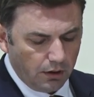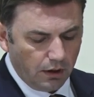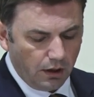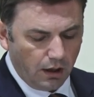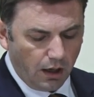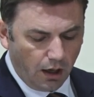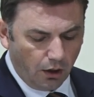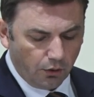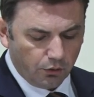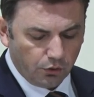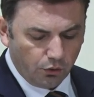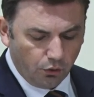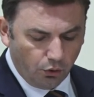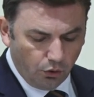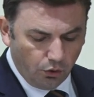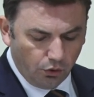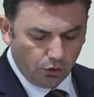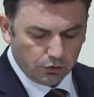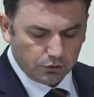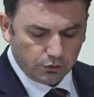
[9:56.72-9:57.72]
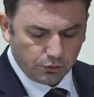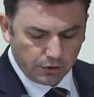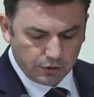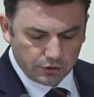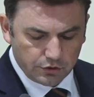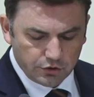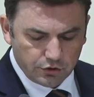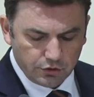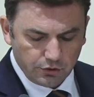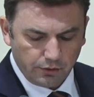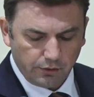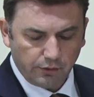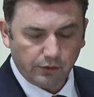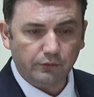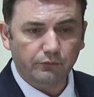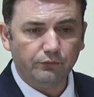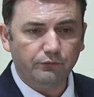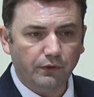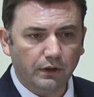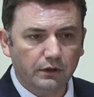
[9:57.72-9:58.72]
our all to ensure the
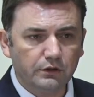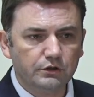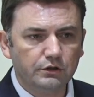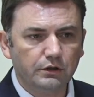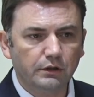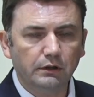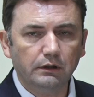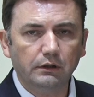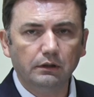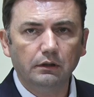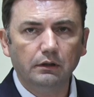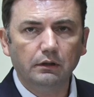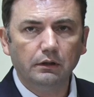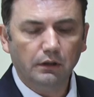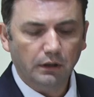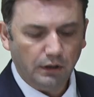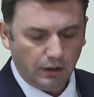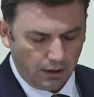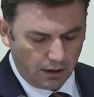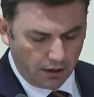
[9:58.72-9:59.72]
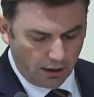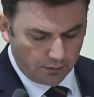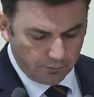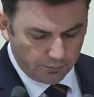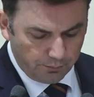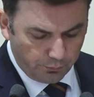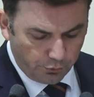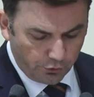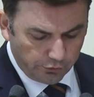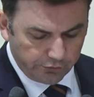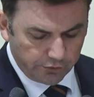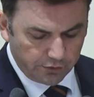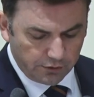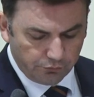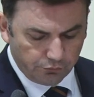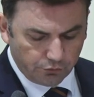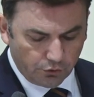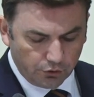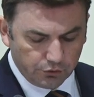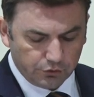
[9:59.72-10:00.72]
functioning and
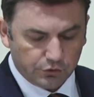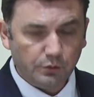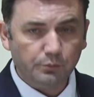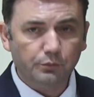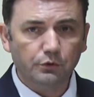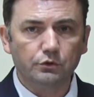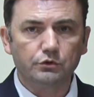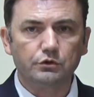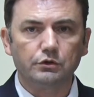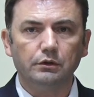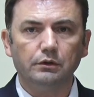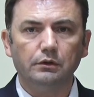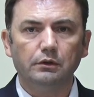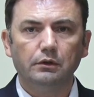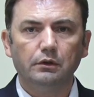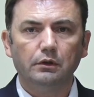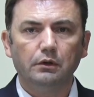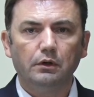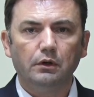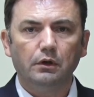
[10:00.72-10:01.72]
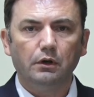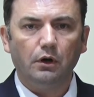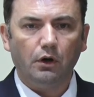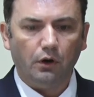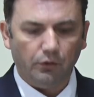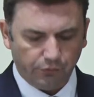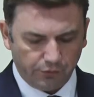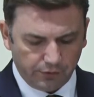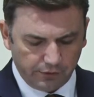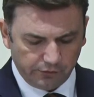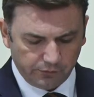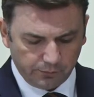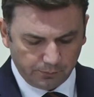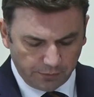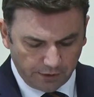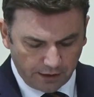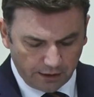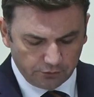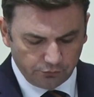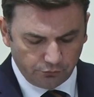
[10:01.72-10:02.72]
positive contribution of these
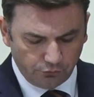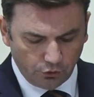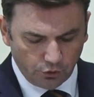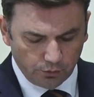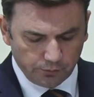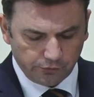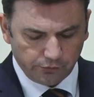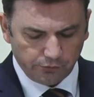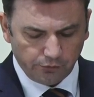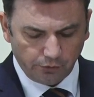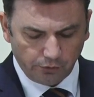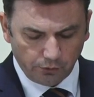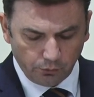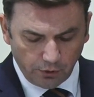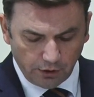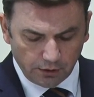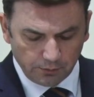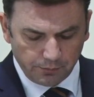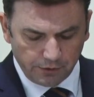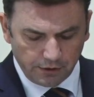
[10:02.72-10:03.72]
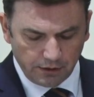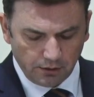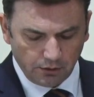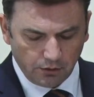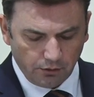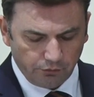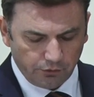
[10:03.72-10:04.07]
platforms for the well-being of